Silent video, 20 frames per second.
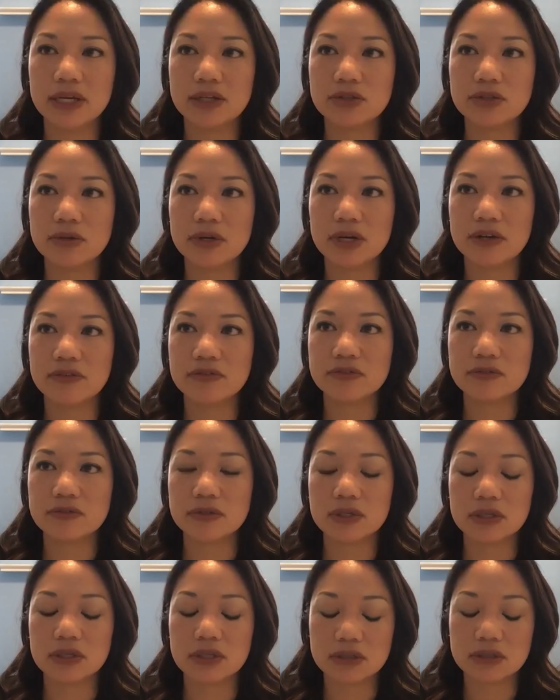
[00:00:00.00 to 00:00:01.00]
I do have
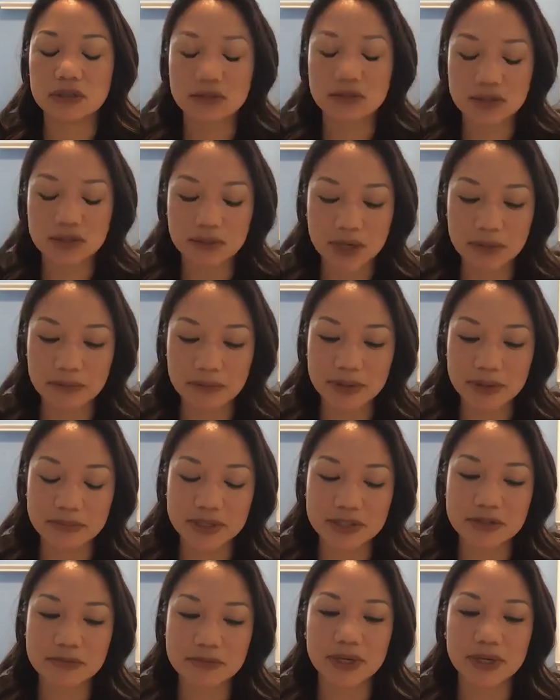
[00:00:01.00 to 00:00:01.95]
some commitments,